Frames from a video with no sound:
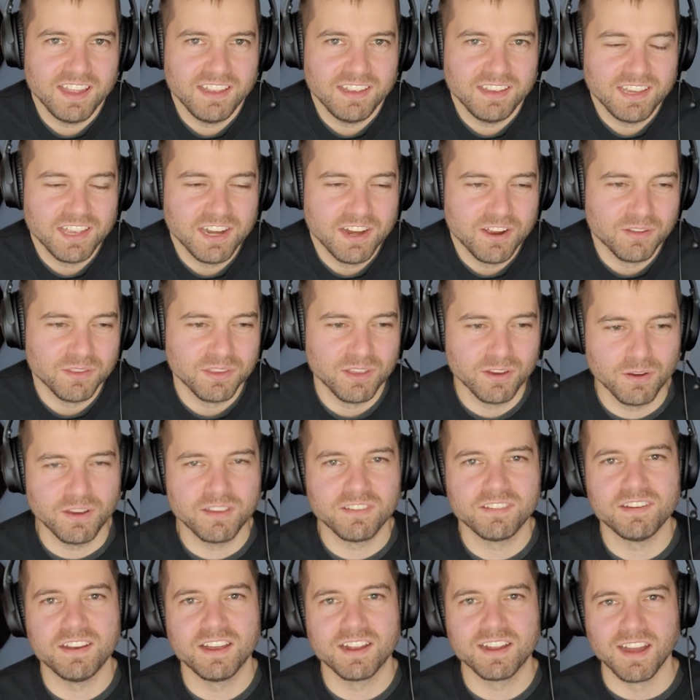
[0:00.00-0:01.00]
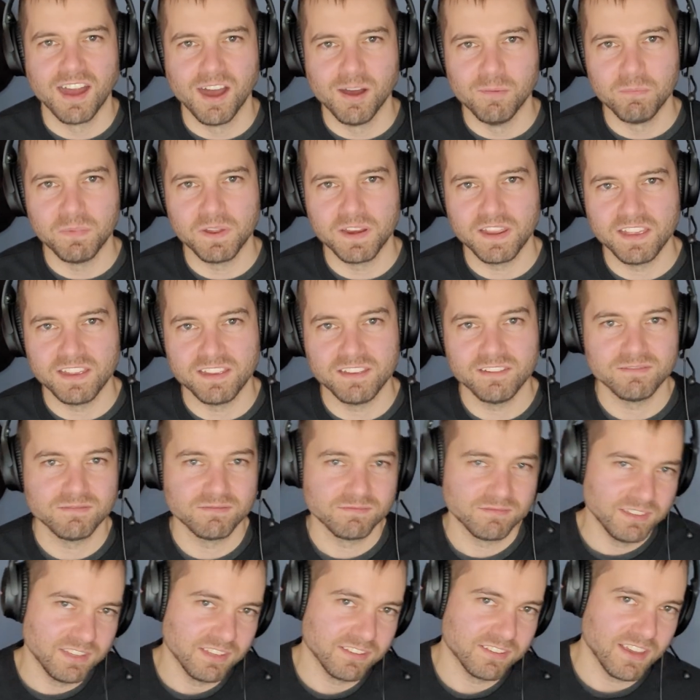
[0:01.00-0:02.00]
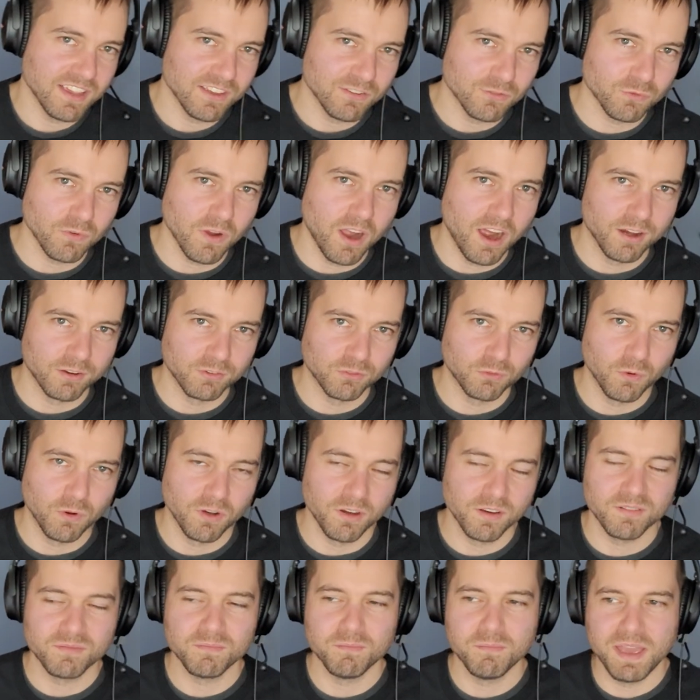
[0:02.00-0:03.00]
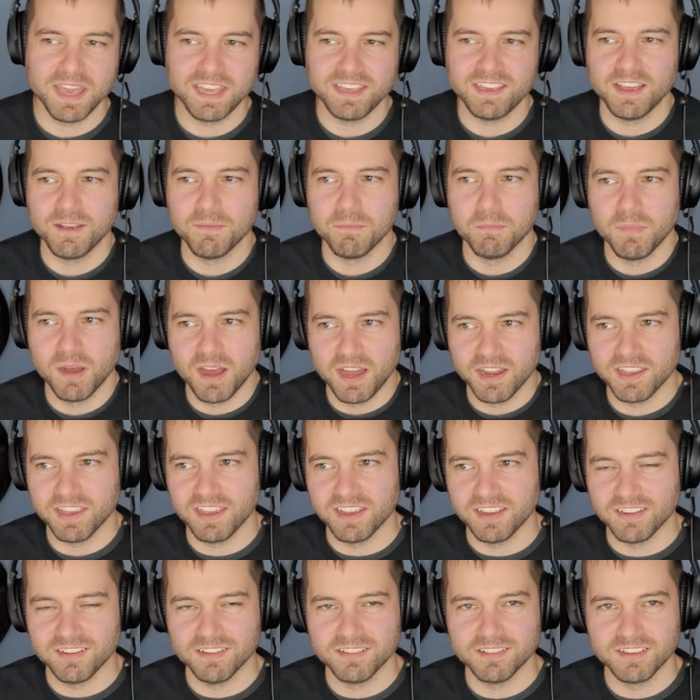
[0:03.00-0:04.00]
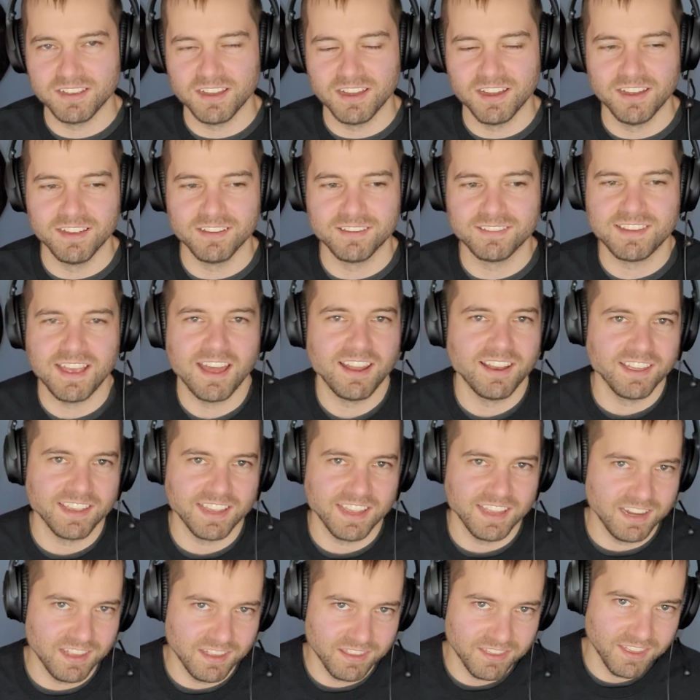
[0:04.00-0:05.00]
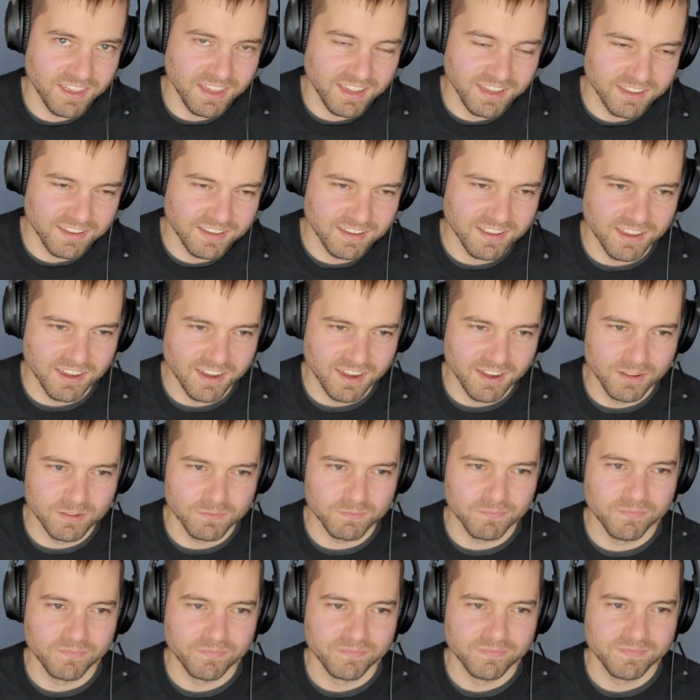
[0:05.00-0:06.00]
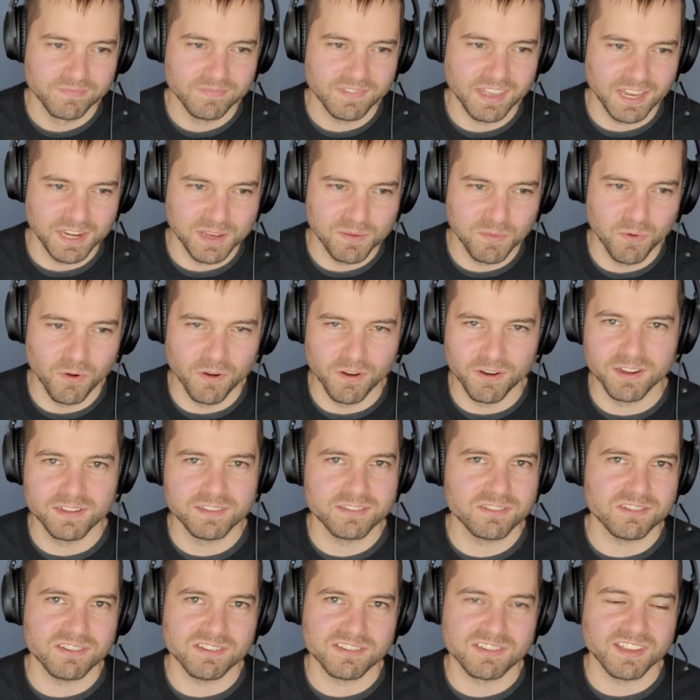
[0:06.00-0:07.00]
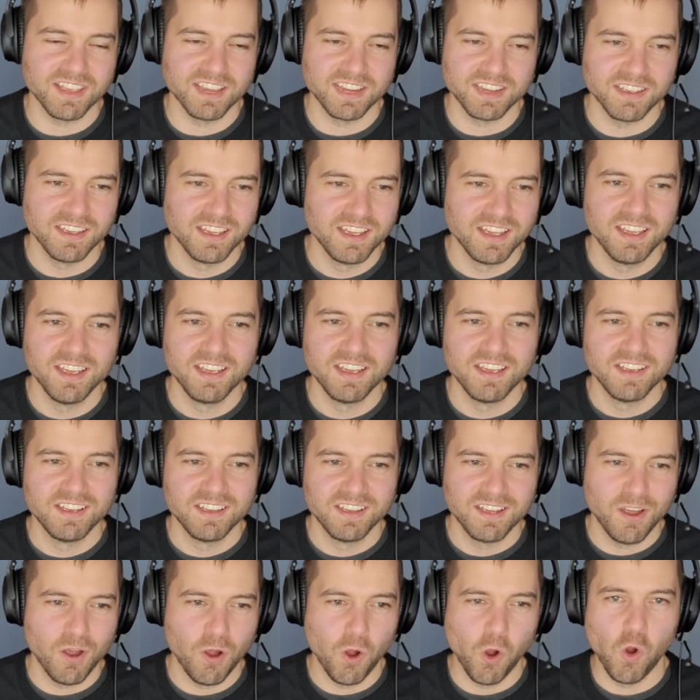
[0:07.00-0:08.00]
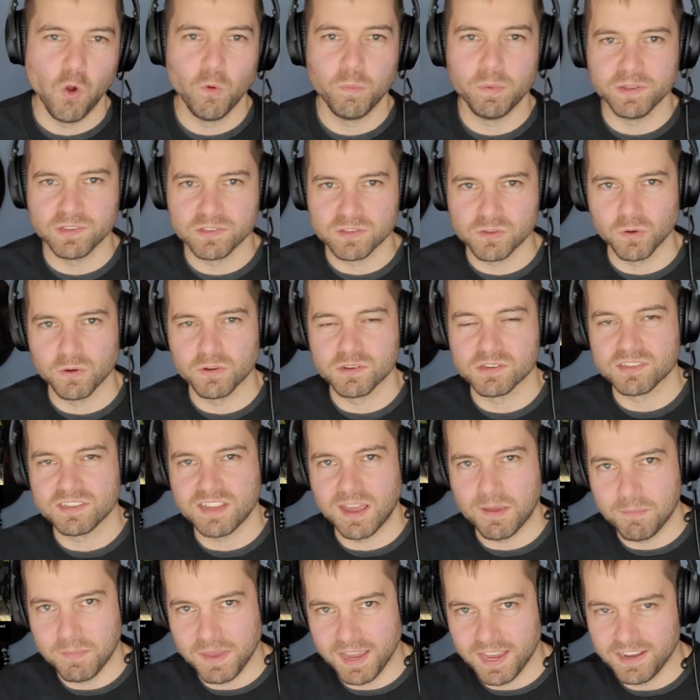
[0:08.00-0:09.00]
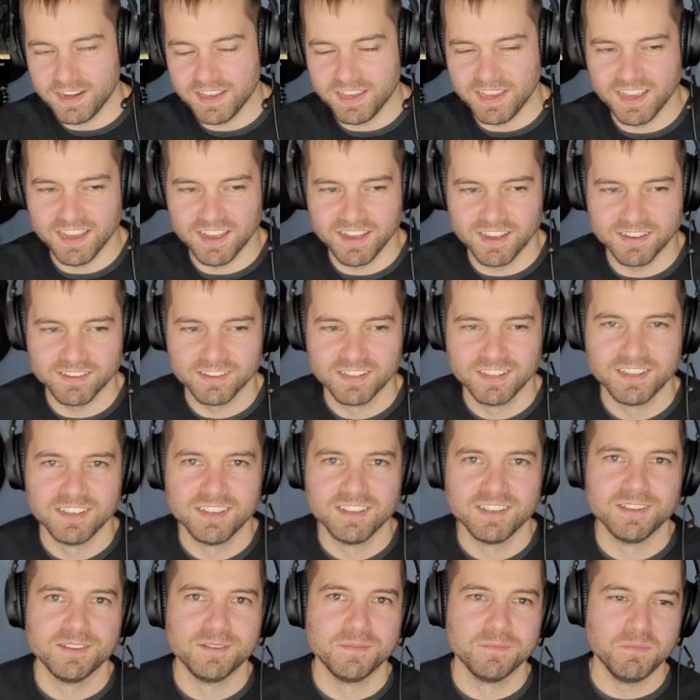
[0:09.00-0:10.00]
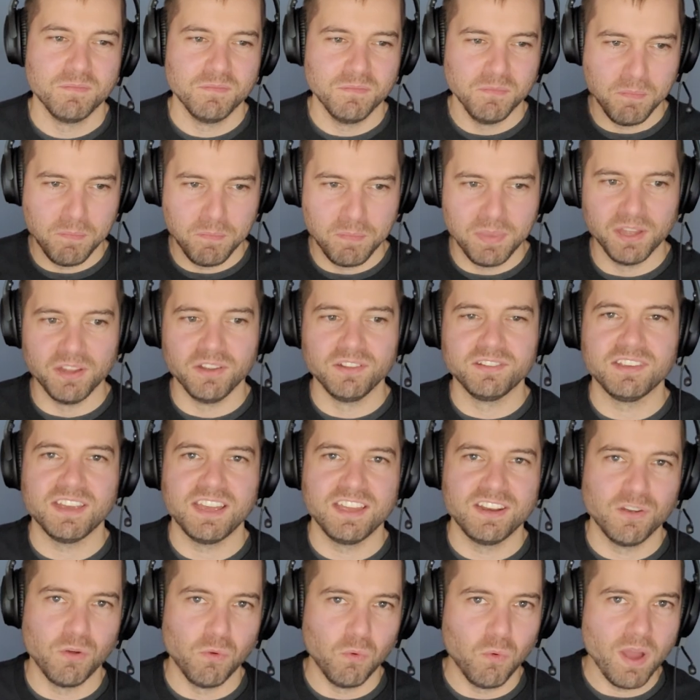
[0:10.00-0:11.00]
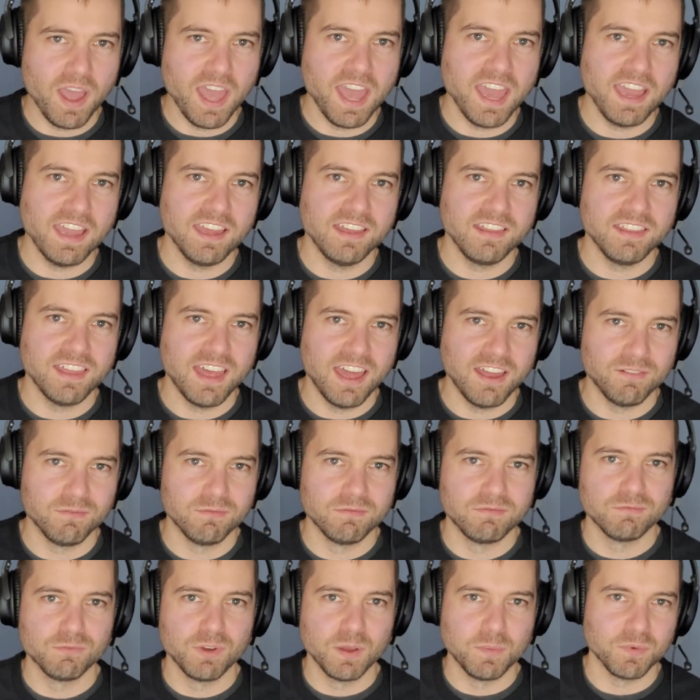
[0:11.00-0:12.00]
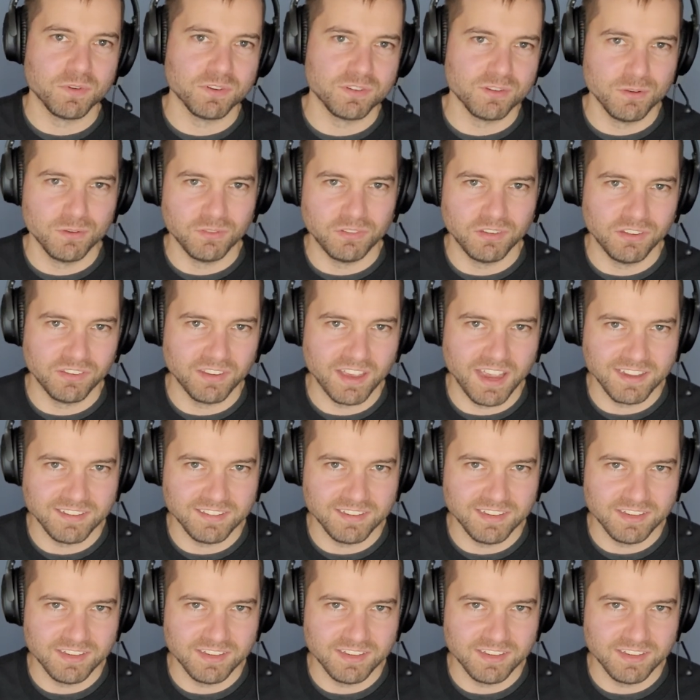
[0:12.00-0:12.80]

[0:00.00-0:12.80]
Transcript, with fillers: you know, there isn't a company, in this case Roxor, making money uh, selling anything uh, anymore. It's just like open source Stepmania, built in a way that reproduces I T